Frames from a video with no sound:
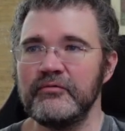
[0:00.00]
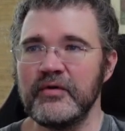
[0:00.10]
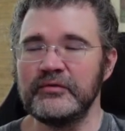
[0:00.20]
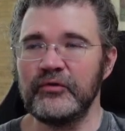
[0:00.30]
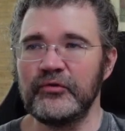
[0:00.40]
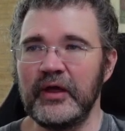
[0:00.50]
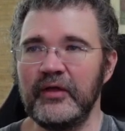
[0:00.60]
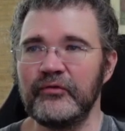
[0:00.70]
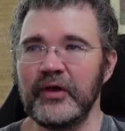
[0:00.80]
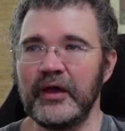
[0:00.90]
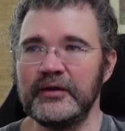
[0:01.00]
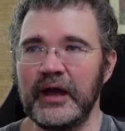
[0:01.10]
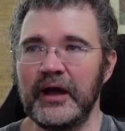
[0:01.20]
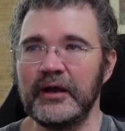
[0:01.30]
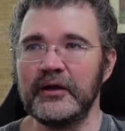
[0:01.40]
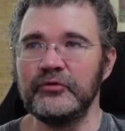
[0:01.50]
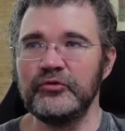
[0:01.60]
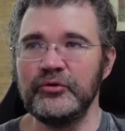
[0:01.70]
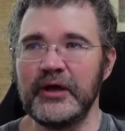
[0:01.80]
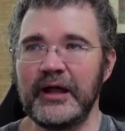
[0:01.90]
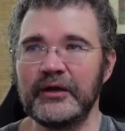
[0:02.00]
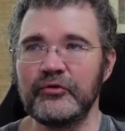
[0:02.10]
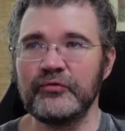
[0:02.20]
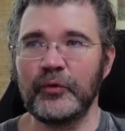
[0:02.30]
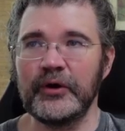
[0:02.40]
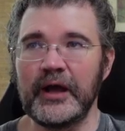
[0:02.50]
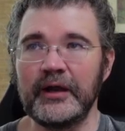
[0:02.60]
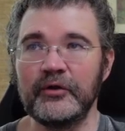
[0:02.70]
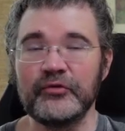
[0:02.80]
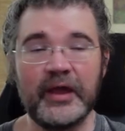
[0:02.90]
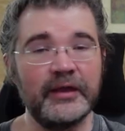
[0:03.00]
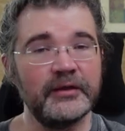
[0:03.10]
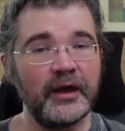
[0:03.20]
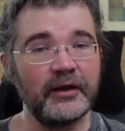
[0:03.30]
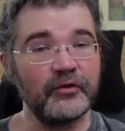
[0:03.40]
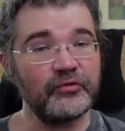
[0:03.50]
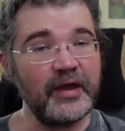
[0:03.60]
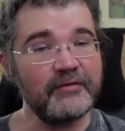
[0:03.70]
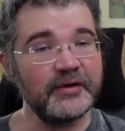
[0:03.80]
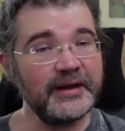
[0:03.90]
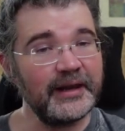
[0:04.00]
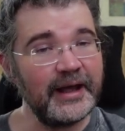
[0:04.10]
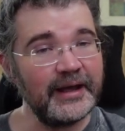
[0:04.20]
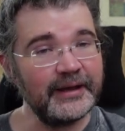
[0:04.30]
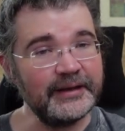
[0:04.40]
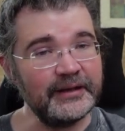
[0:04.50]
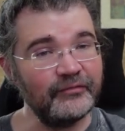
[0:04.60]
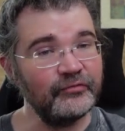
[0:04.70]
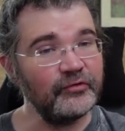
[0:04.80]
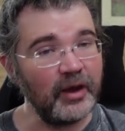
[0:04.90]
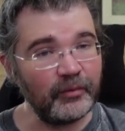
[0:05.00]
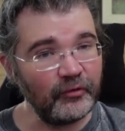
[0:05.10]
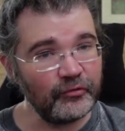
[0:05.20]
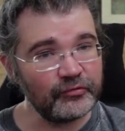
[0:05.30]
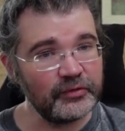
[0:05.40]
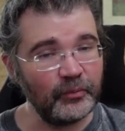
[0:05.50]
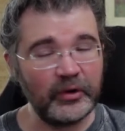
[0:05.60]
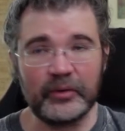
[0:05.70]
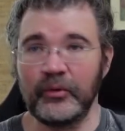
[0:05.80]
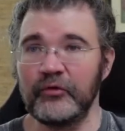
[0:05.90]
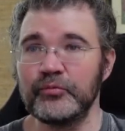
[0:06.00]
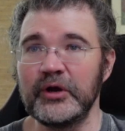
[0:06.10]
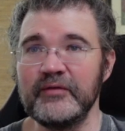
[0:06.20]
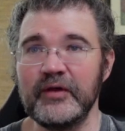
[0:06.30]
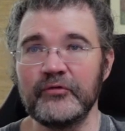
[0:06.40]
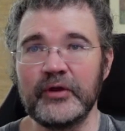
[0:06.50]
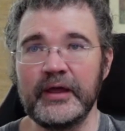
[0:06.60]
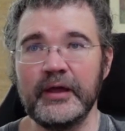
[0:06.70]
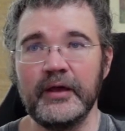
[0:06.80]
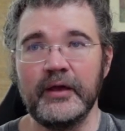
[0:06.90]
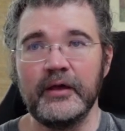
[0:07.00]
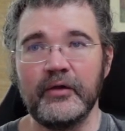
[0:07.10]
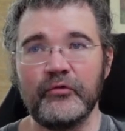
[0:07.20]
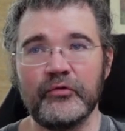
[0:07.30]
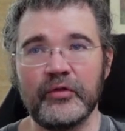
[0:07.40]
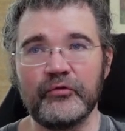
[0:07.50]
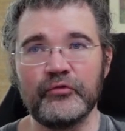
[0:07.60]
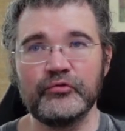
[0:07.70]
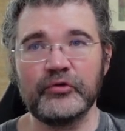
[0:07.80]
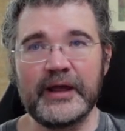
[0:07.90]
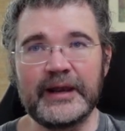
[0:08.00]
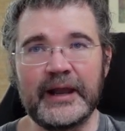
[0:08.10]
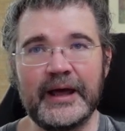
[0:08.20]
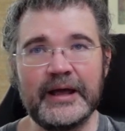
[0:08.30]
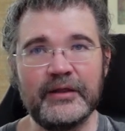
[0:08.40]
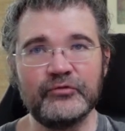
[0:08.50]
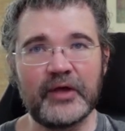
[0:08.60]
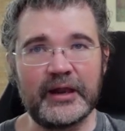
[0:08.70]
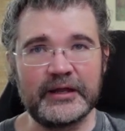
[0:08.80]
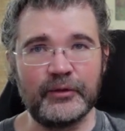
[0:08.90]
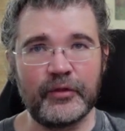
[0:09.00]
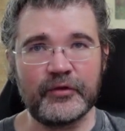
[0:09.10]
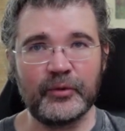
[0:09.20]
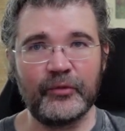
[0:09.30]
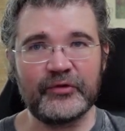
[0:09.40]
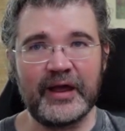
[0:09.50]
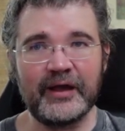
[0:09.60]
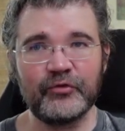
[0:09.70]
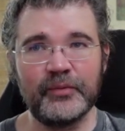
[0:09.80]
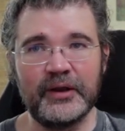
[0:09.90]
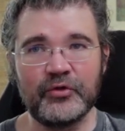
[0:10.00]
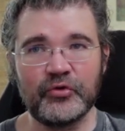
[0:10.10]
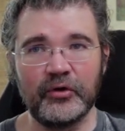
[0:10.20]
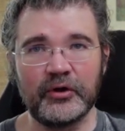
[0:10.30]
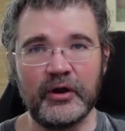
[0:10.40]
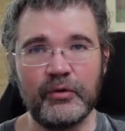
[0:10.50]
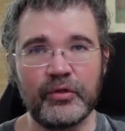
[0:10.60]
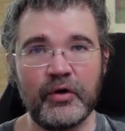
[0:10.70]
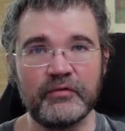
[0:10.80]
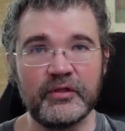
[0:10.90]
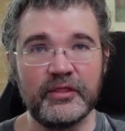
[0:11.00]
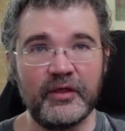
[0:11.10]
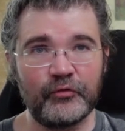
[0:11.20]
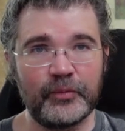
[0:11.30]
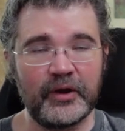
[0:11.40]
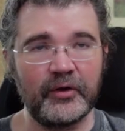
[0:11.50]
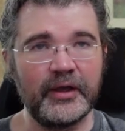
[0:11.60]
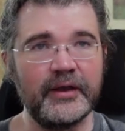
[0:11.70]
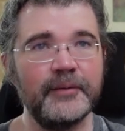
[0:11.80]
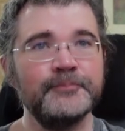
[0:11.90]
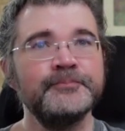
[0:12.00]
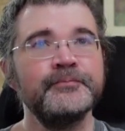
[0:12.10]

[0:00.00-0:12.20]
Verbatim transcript: 50 cents, a dollar, two dollars, four dollars, eight dollars. Every line it doubles from what it was previously. So this straight line is telling you that there was exponential growth over this period